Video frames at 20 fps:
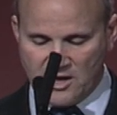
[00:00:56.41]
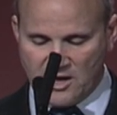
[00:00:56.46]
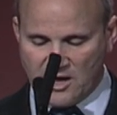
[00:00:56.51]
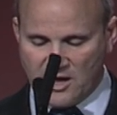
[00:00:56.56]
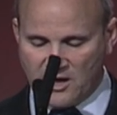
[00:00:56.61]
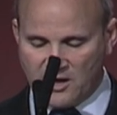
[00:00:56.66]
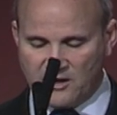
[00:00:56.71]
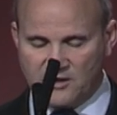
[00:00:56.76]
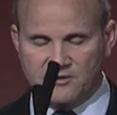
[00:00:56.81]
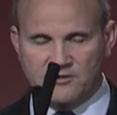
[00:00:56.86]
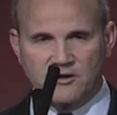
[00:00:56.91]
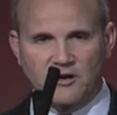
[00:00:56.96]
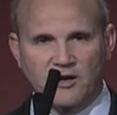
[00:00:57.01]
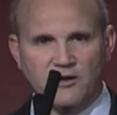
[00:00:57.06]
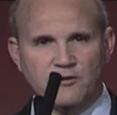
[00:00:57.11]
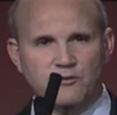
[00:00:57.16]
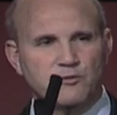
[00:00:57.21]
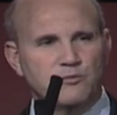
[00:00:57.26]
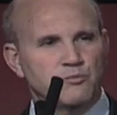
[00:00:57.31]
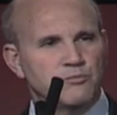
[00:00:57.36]
And
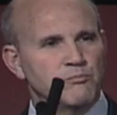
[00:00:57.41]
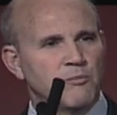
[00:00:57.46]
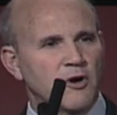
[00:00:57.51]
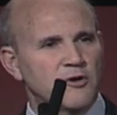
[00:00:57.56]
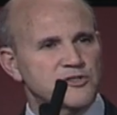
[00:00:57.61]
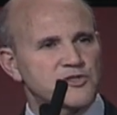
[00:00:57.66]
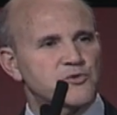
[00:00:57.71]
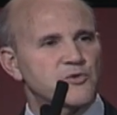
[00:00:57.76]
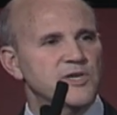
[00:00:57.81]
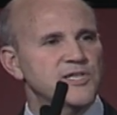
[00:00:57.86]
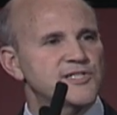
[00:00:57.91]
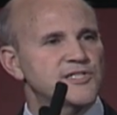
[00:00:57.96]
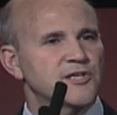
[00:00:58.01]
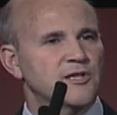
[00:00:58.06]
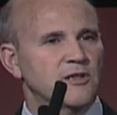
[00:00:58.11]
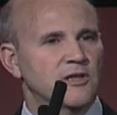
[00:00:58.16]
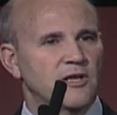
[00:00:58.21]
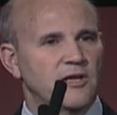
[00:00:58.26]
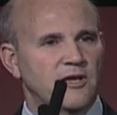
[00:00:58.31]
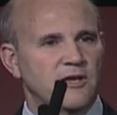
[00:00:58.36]
most
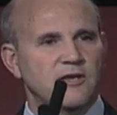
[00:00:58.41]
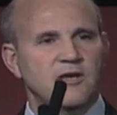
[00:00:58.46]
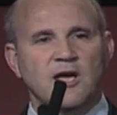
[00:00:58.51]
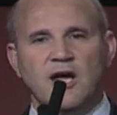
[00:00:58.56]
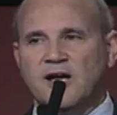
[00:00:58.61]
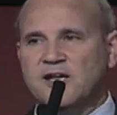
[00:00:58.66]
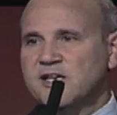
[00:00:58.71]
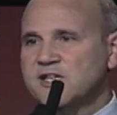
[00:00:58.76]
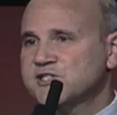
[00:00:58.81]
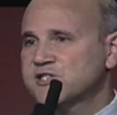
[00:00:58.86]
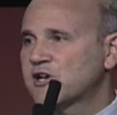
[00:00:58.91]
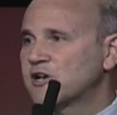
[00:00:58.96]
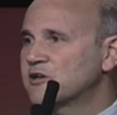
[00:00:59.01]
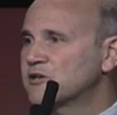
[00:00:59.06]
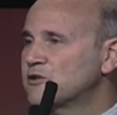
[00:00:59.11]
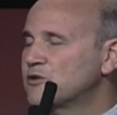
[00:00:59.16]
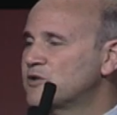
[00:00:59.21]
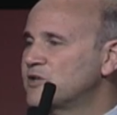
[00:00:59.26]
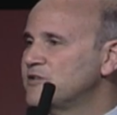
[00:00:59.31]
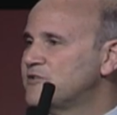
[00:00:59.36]
recently, I guess
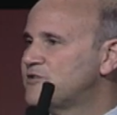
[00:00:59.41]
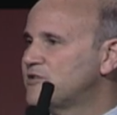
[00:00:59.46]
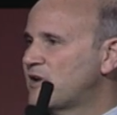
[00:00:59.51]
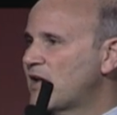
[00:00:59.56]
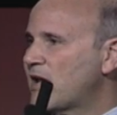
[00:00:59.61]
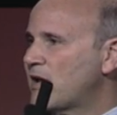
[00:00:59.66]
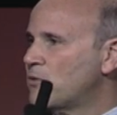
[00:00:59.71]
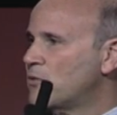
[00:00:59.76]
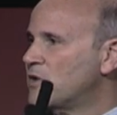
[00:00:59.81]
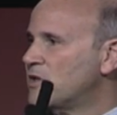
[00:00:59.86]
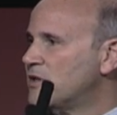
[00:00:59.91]
concluding today with